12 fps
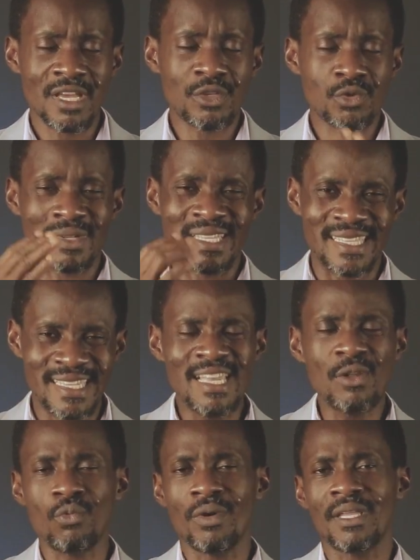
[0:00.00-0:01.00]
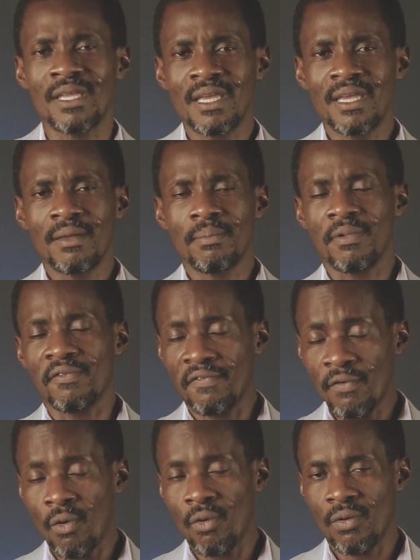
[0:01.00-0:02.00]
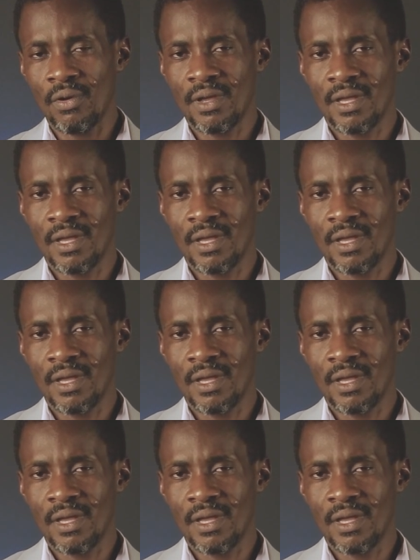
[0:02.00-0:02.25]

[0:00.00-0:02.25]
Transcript: us to deal with before